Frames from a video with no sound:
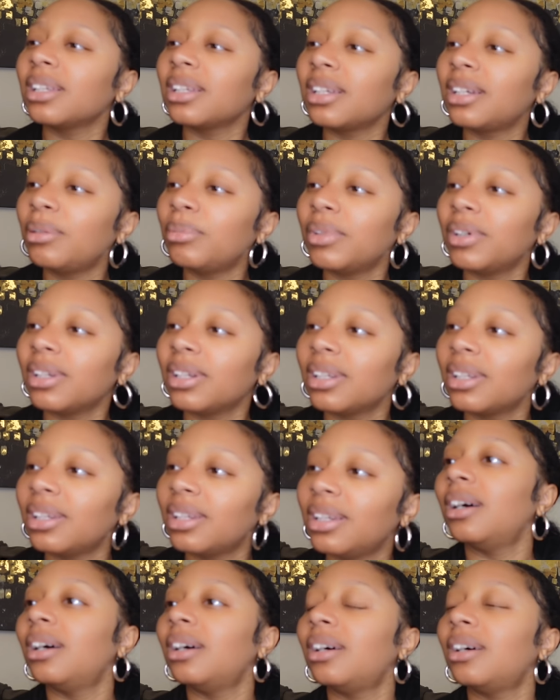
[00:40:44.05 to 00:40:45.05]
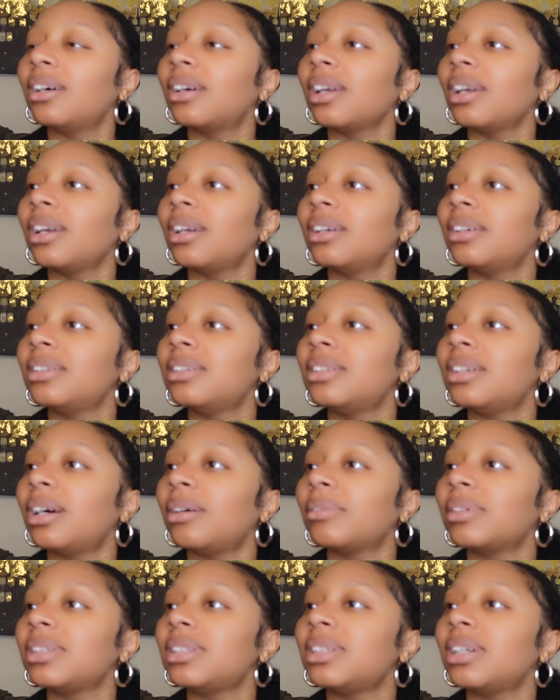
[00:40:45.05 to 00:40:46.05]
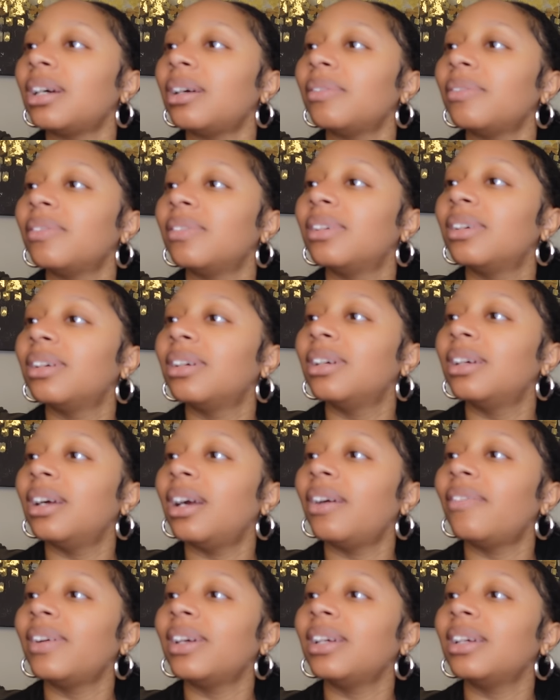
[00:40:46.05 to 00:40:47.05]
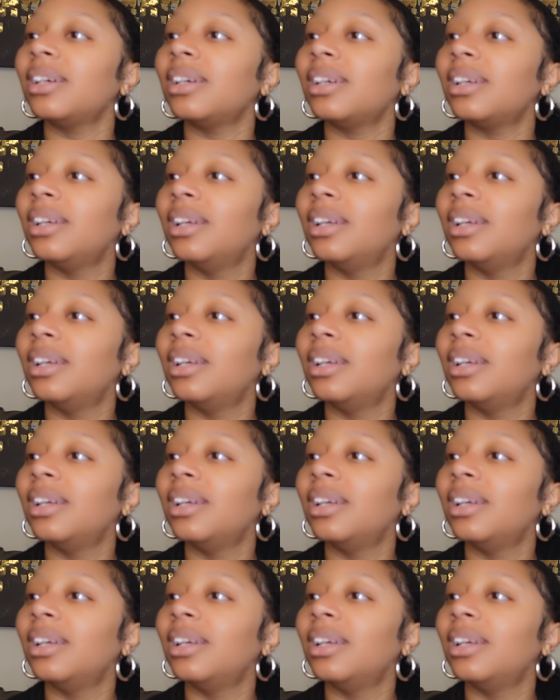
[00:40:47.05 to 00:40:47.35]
Come on. Oh, okay, good job, good job. All right.